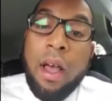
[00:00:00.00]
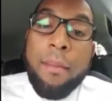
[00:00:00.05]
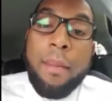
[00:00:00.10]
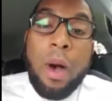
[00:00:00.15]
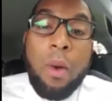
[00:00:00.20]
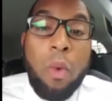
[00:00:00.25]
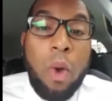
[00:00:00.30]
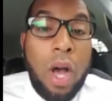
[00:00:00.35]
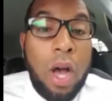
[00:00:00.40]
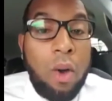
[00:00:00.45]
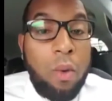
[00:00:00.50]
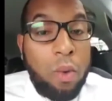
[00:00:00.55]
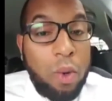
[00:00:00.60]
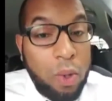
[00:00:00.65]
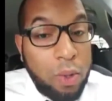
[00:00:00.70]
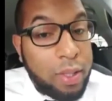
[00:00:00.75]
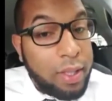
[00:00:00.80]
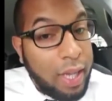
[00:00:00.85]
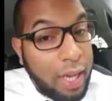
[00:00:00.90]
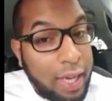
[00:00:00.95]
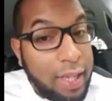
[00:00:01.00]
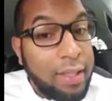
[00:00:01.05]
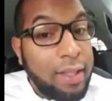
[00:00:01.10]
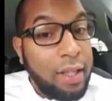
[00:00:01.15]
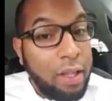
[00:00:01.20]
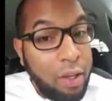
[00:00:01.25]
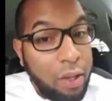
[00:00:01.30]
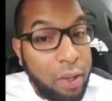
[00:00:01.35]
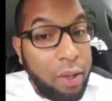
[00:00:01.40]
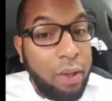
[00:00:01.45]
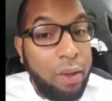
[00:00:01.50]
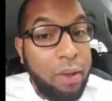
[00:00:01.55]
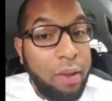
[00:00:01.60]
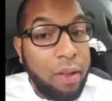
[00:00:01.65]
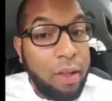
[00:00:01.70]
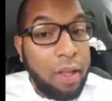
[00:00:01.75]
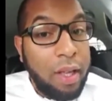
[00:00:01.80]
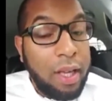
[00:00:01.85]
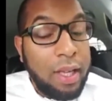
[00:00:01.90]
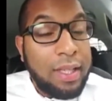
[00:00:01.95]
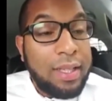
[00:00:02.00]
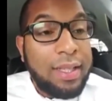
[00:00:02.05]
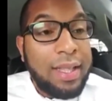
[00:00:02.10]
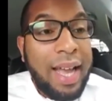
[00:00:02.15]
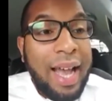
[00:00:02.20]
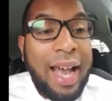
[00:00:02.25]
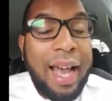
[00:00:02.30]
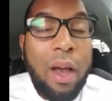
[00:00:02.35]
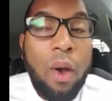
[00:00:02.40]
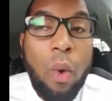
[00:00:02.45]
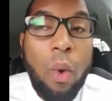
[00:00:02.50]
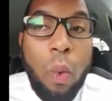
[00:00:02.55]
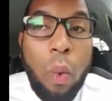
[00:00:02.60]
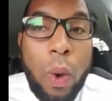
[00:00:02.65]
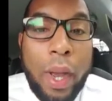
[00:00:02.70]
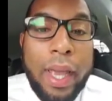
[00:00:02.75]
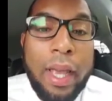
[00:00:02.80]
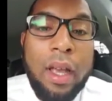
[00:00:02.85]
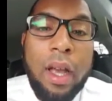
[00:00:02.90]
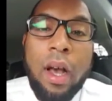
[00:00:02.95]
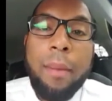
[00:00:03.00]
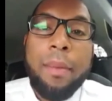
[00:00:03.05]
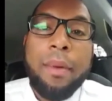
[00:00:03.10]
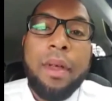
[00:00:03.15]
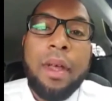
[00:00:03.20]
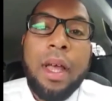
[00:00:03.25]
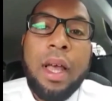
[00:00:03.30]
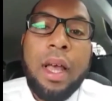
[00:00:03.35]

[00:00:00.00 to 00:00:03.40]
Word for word: But what I will say to you is that wake up,